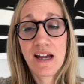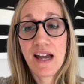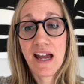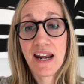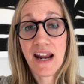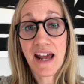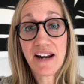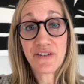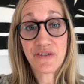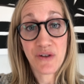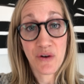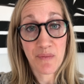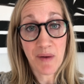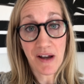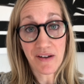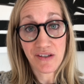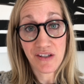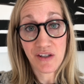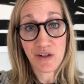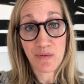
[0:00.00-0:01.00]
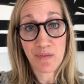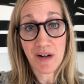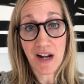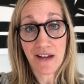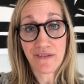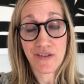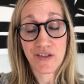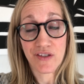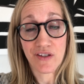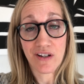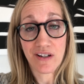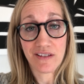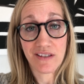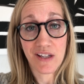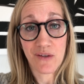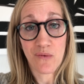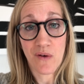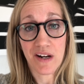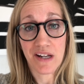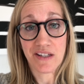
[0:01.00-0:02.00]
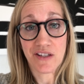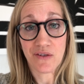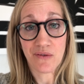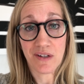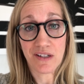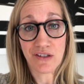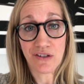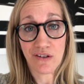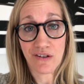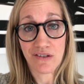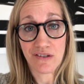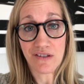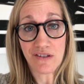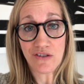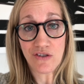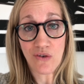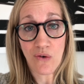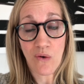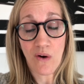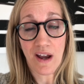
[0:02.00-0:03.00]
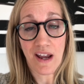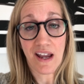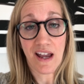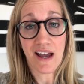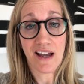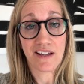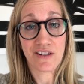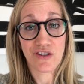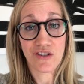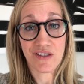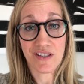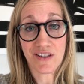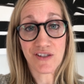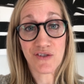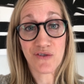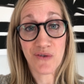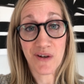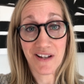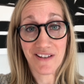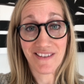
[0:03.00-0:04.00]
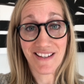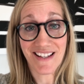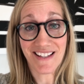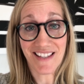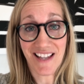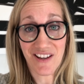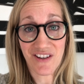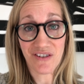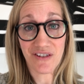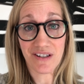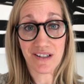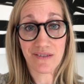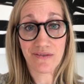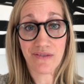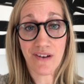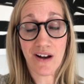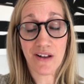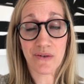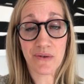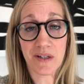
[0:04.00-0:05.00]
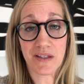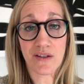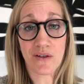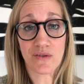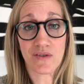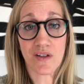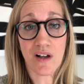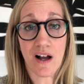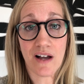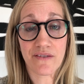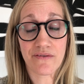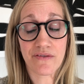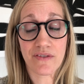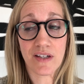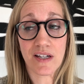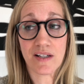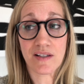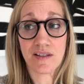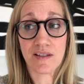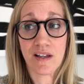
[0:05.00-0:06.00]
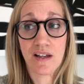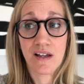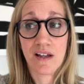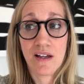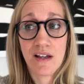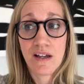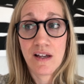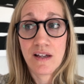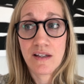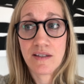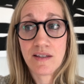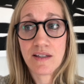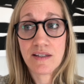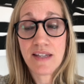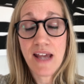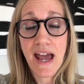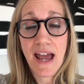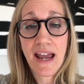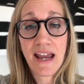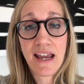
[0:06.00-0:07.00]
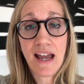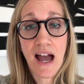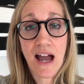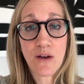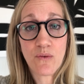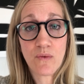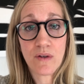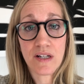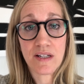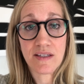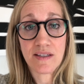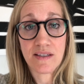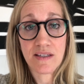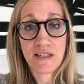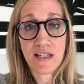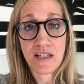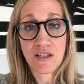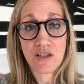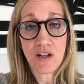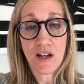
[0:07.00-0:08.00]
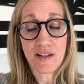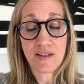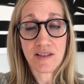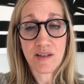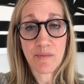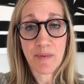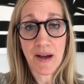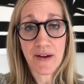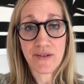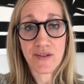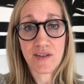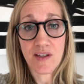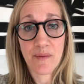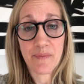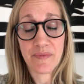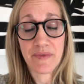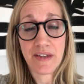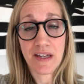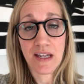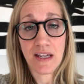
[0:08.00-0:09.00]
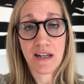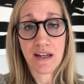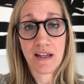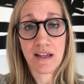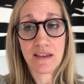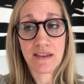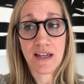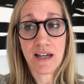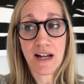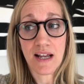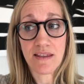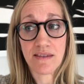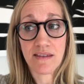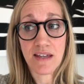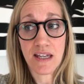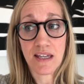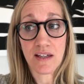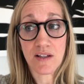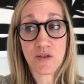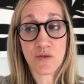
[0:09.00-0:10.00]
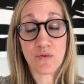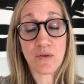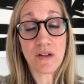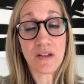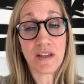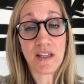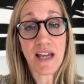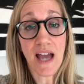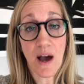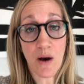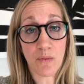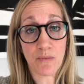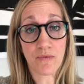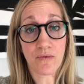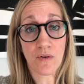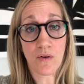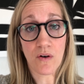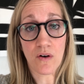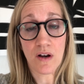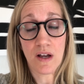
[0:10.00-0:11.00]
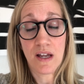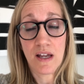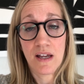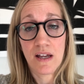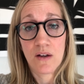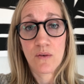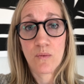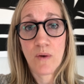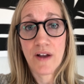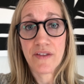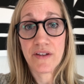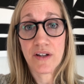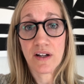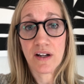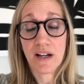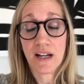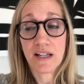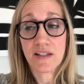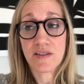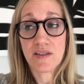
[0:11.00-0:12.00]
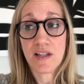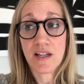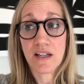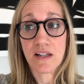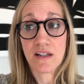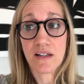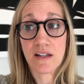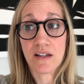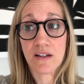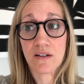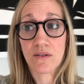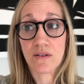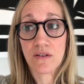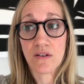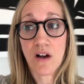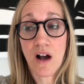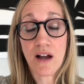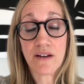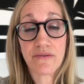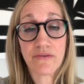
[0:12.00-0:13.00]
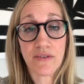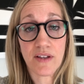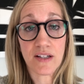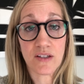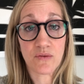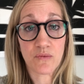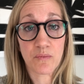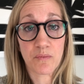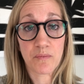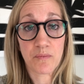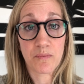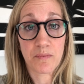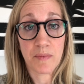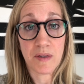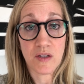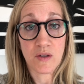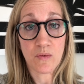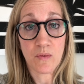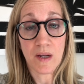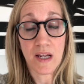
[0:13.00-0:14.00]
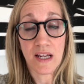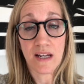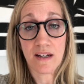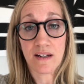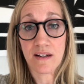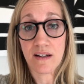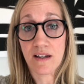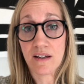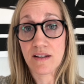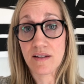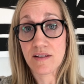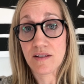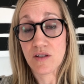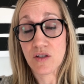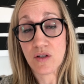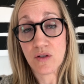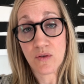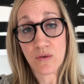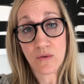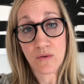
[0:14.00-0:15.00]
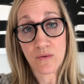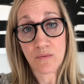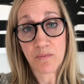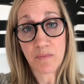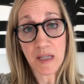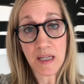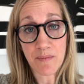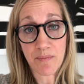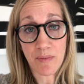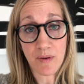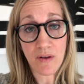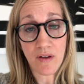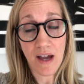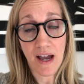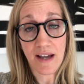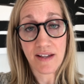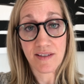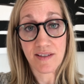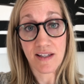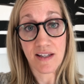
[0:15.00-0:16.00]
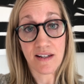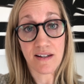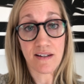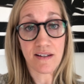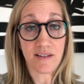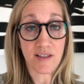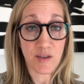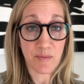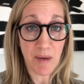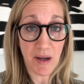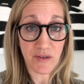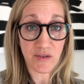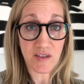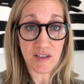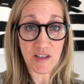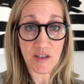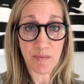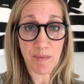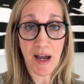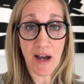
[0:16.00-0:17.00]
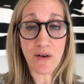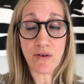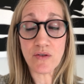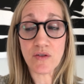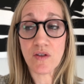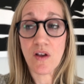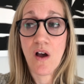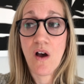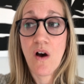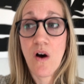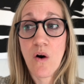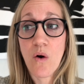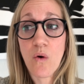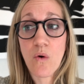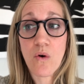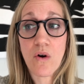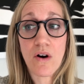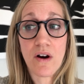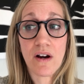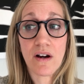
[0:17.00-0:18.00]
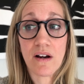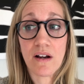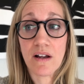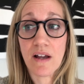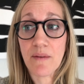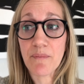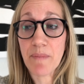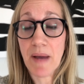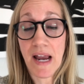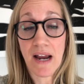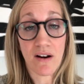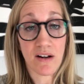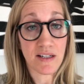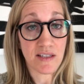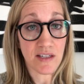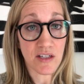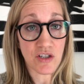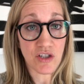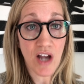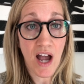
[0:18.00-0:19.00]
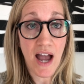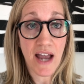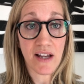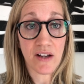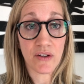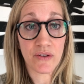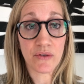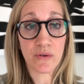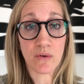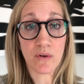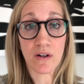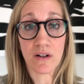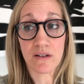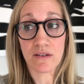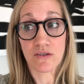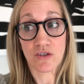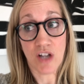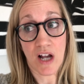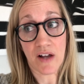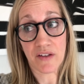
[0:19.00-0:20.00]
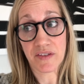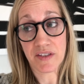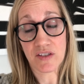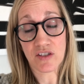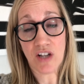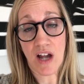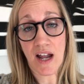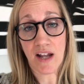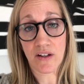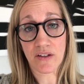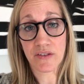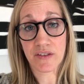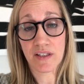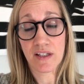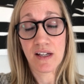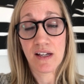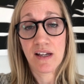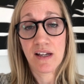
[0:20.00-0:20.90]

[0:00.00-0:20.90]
And I don't know about you, but I've certainly wanted to return to joy just as quickly as I could following those conflicts. Today, I want to teach us about something that I think is really helpful, whether it's in conflict between two people, as in spouse to spouse, or parent to child, or child to child.